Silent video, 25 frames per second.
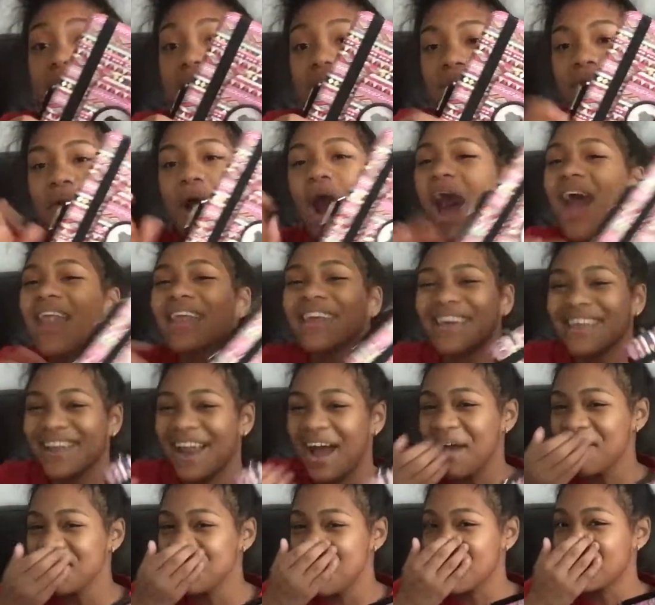Well, I didn't get
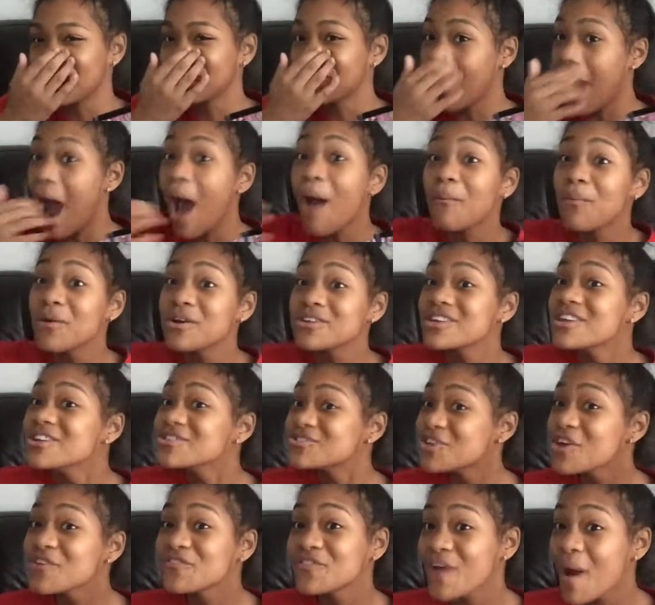an iPad from her.
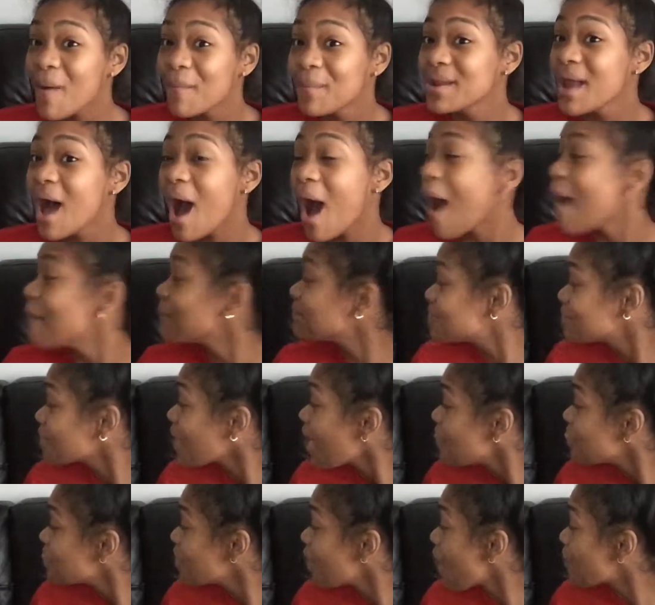She got me
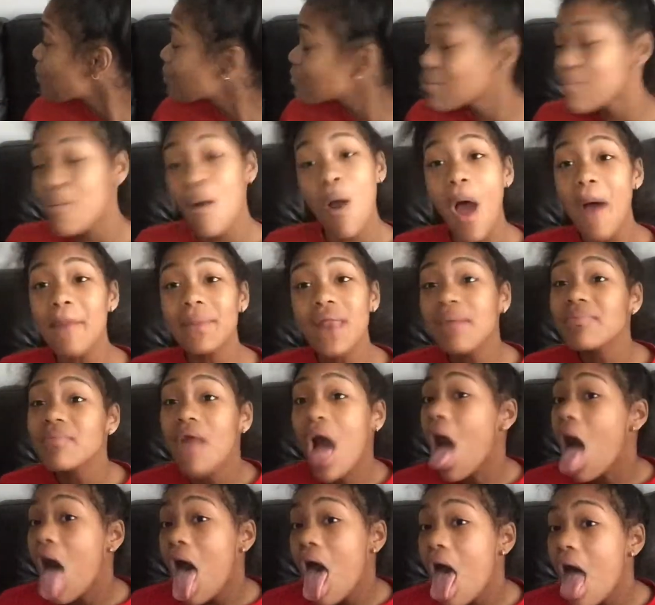the problem.
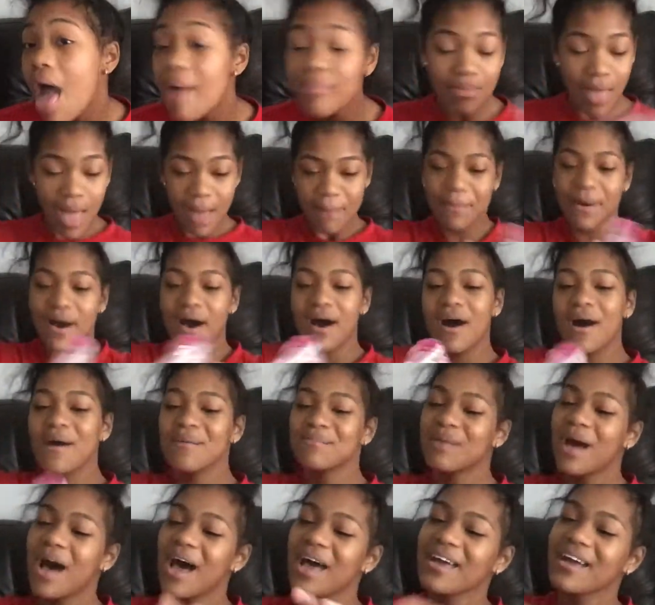But
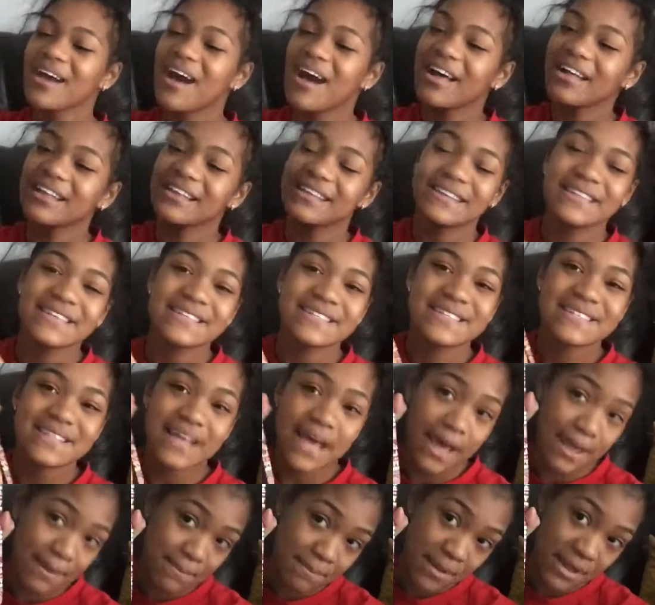I got this
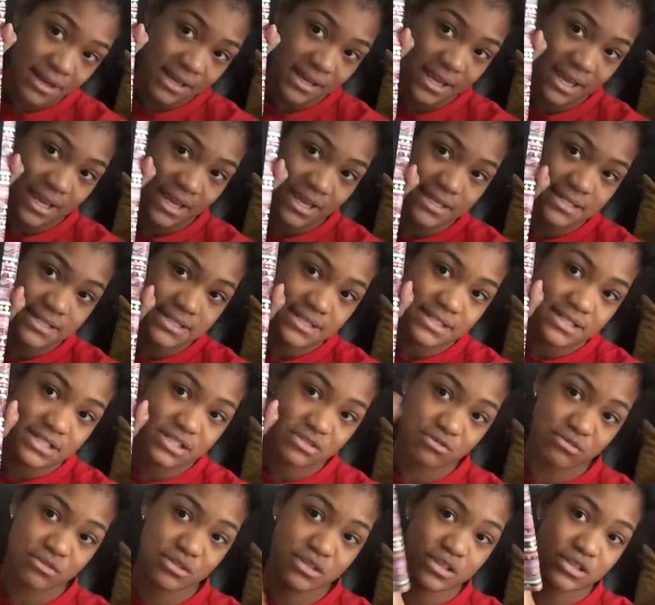iPad case.
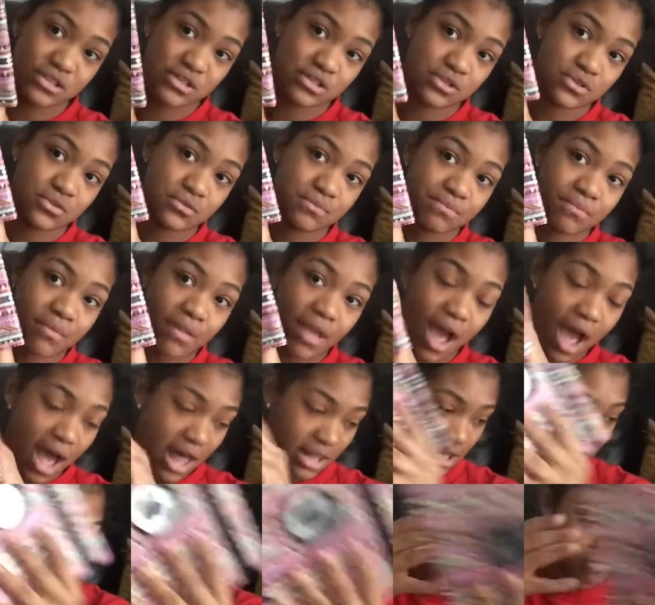It's really cute. I
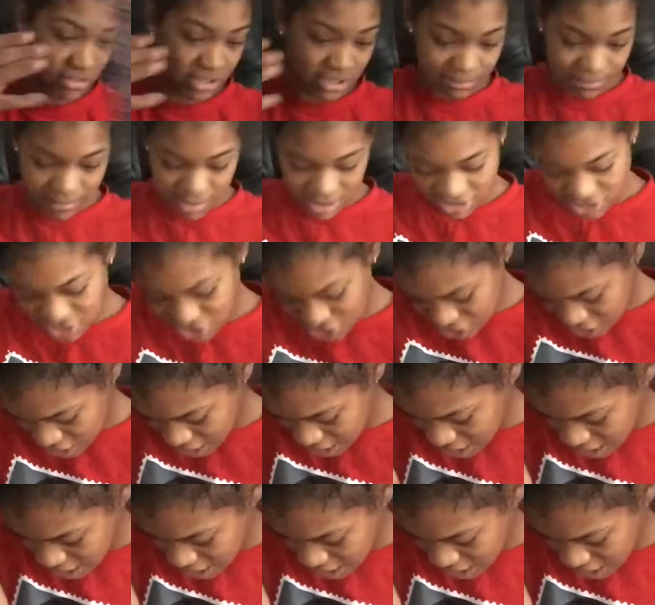like it really much.